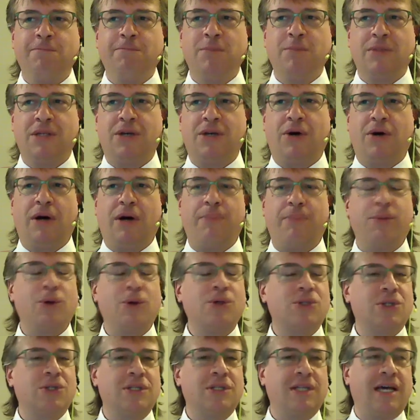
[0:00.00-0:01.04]
You know, a
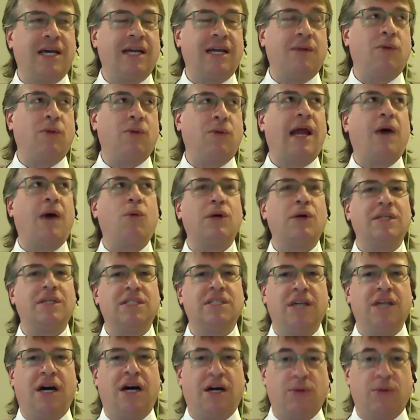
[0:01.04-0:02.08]
person that when I was
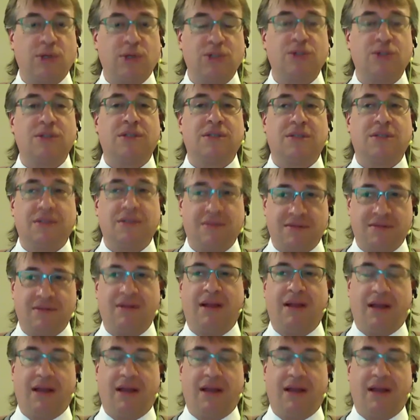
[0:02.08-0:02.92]
young, which was,